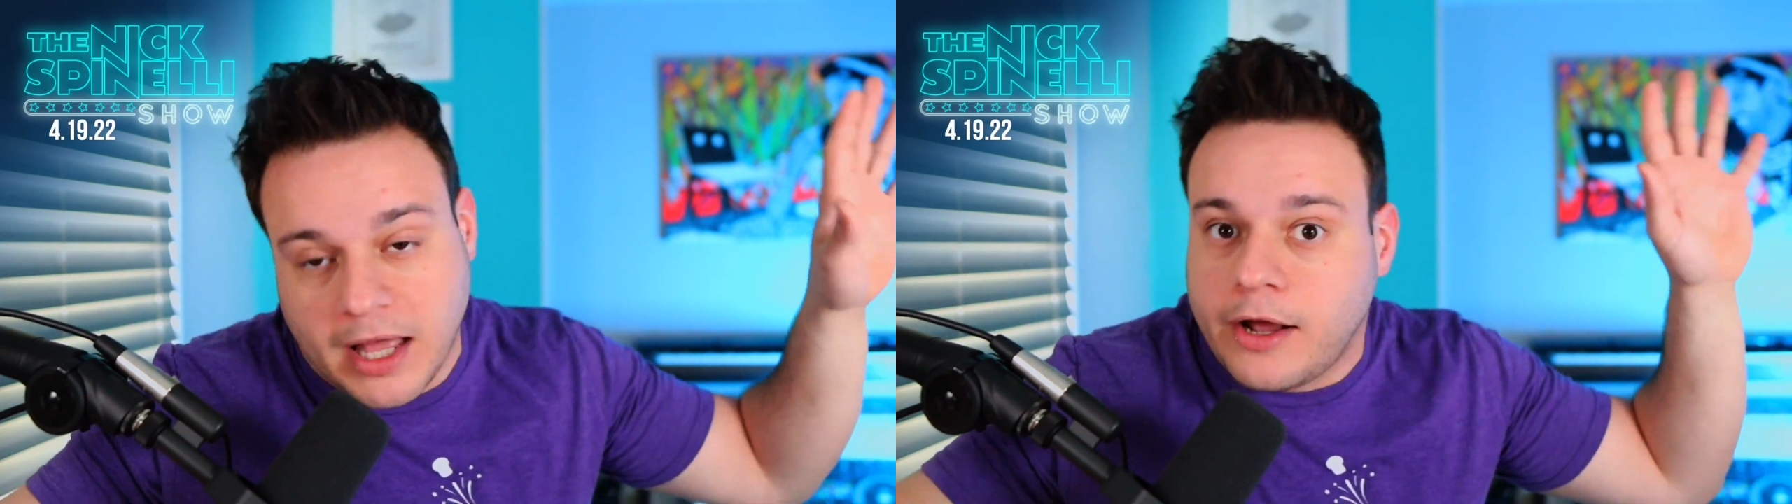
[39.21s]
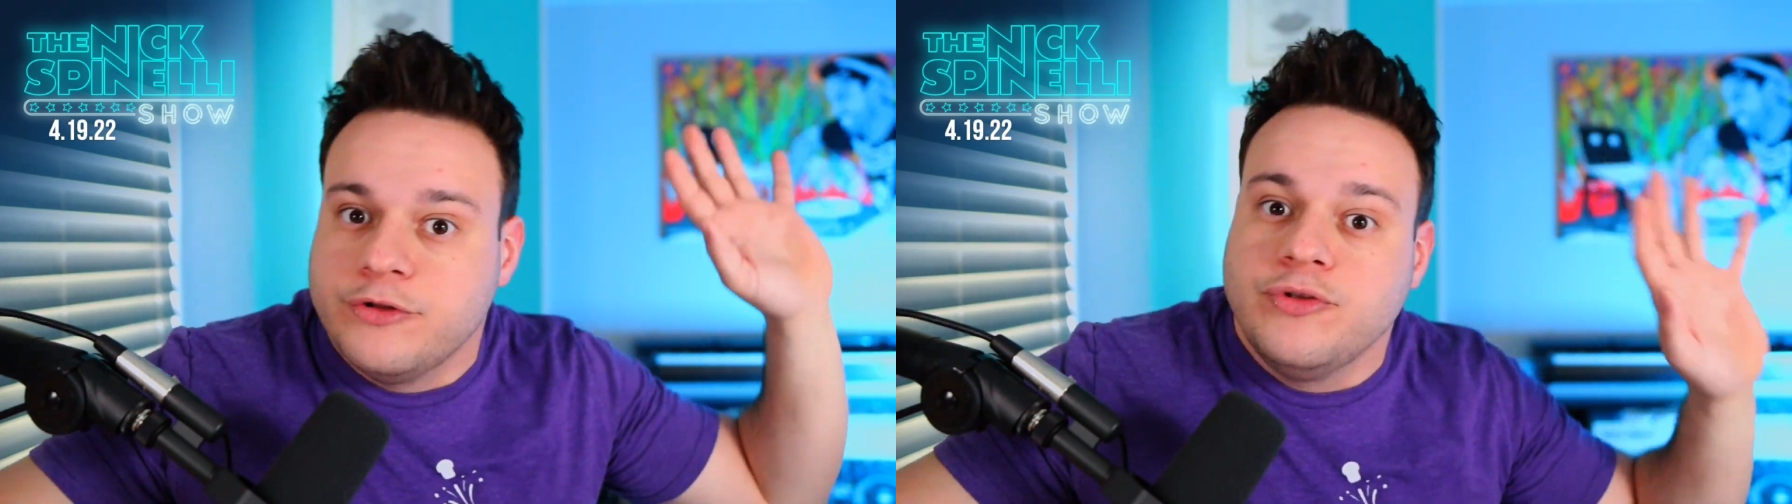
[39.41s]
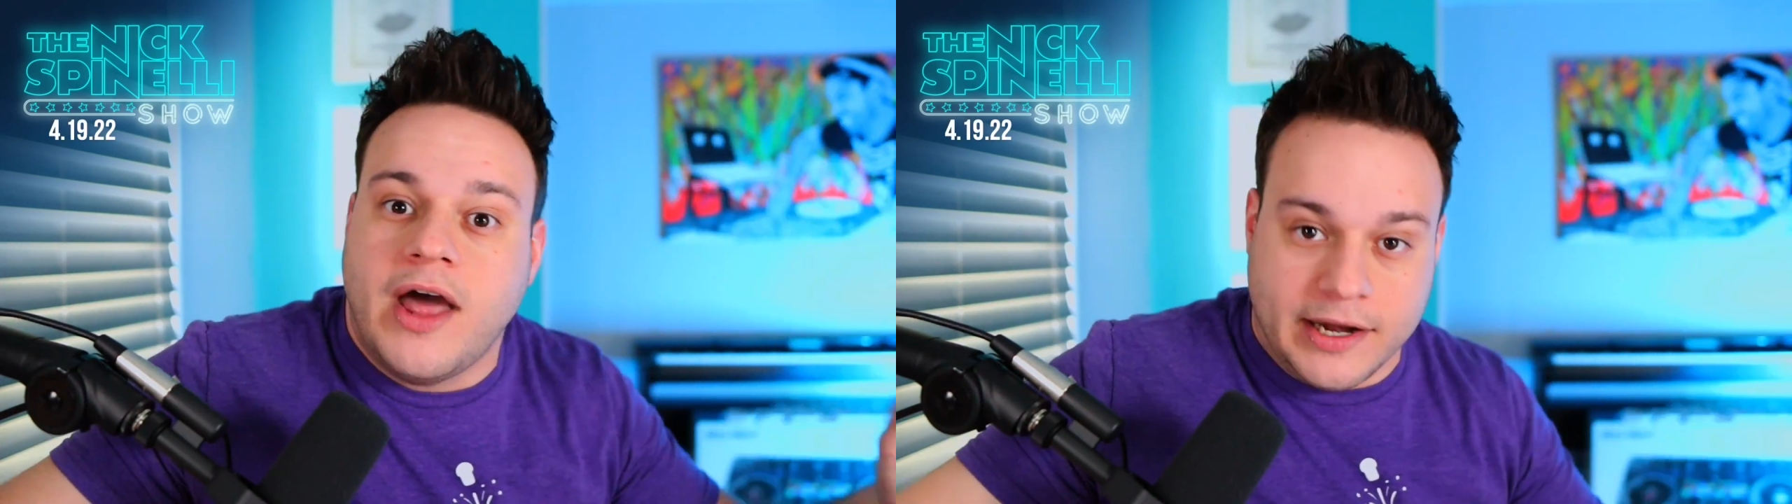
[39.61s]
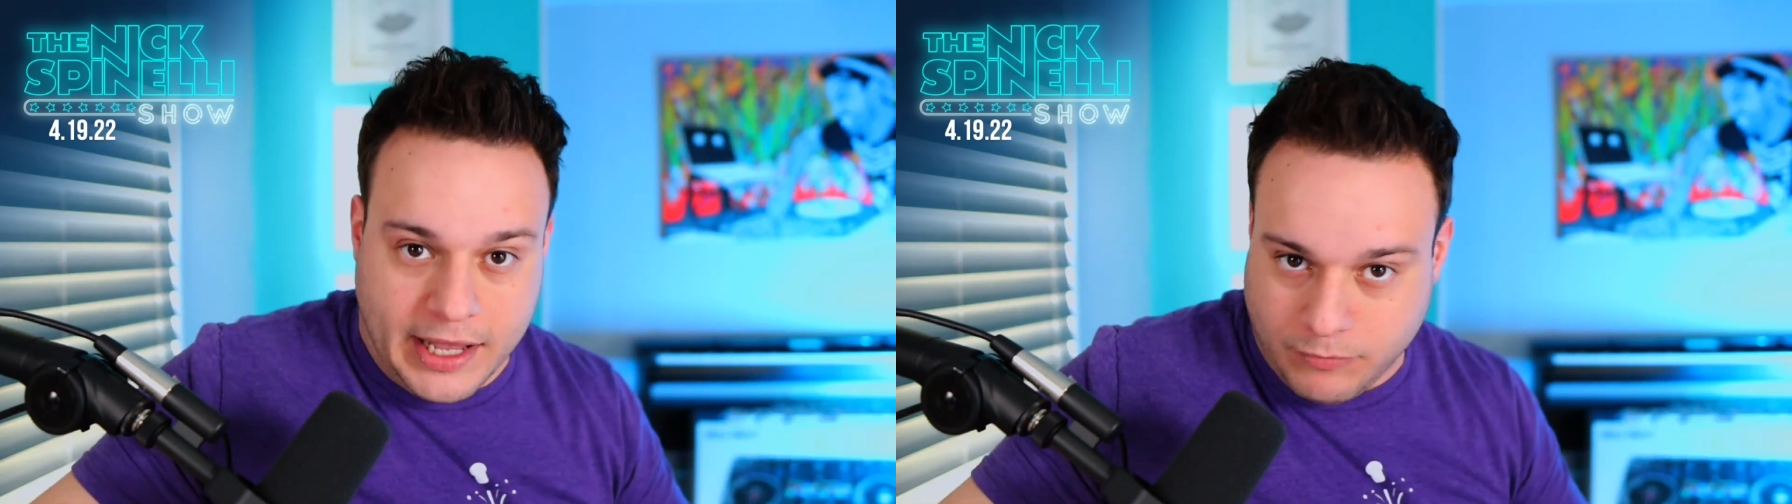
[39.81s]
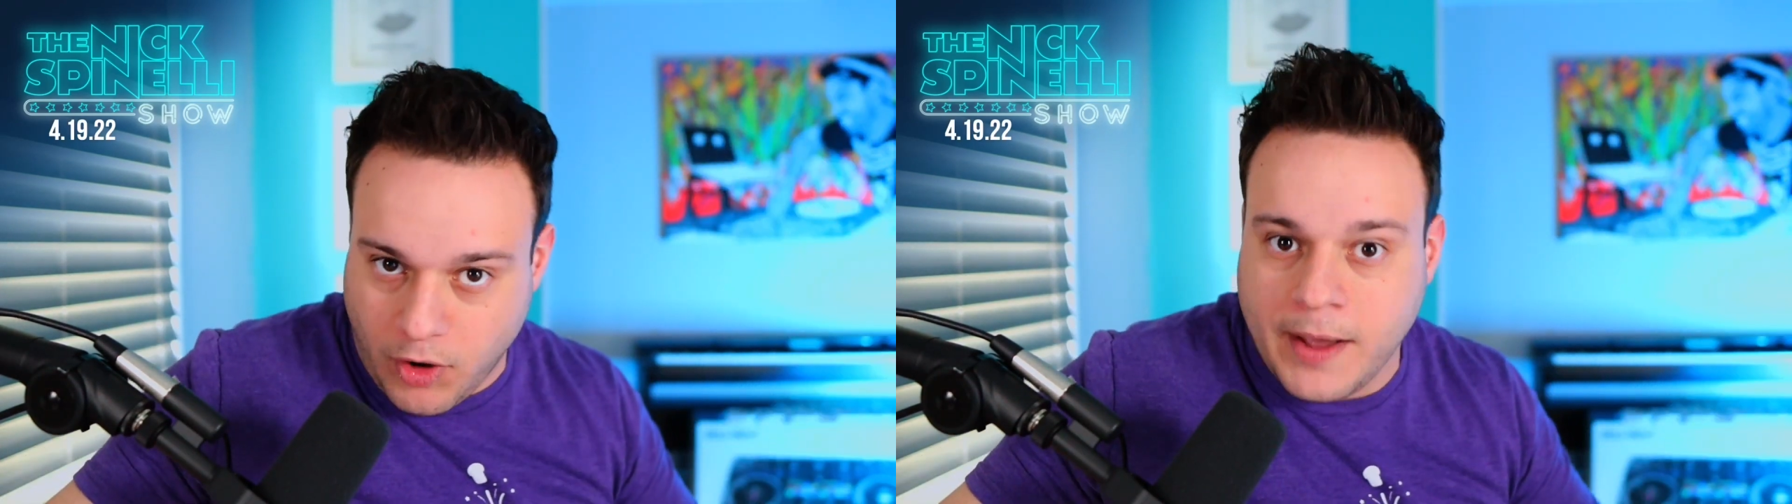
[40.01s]
not going to do that
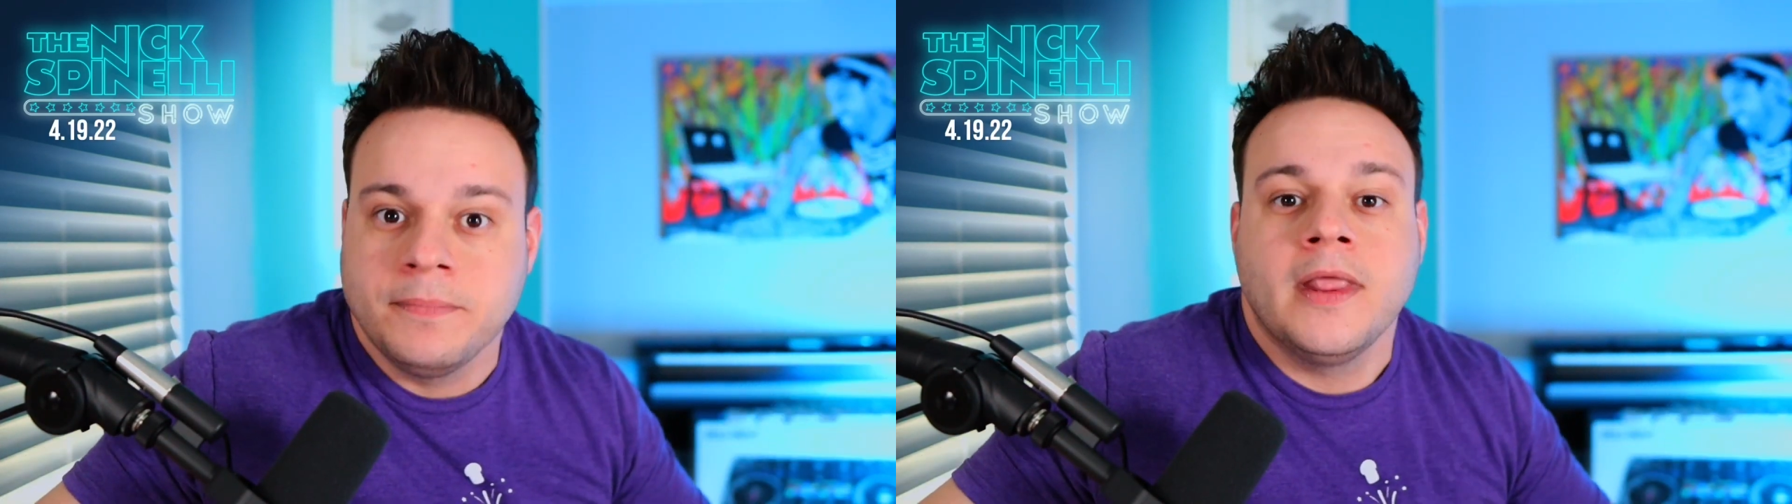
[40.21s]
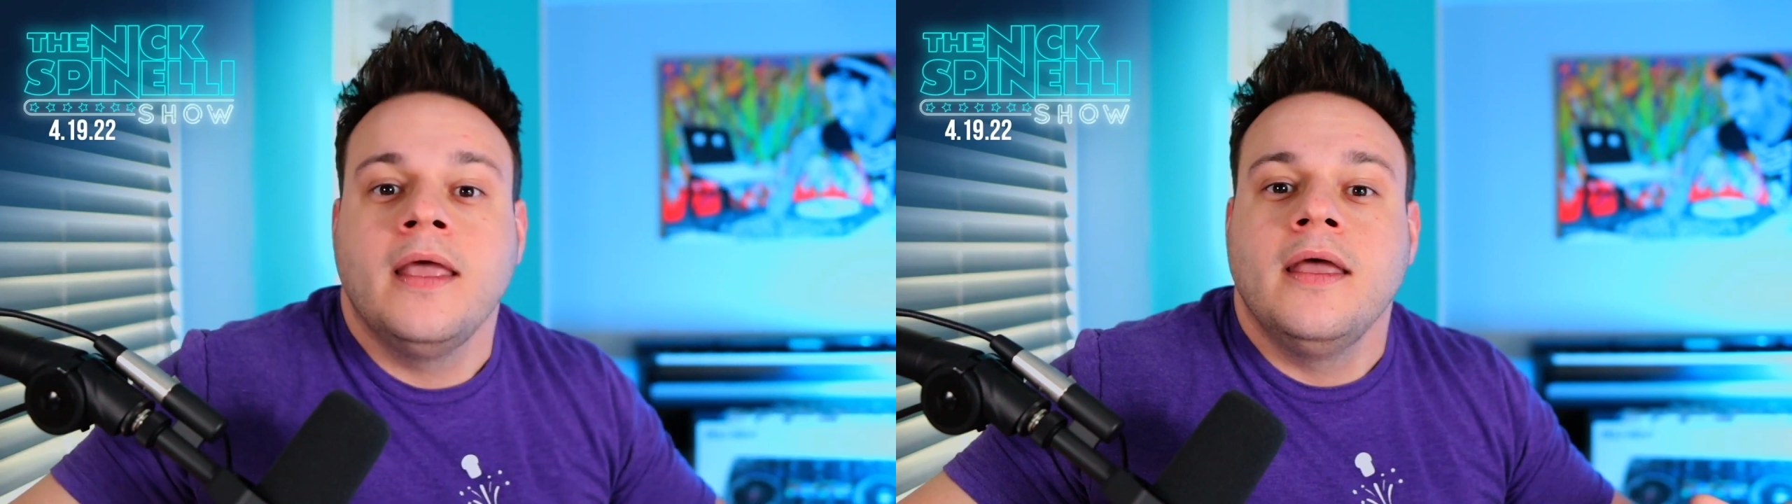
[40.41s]
again, right?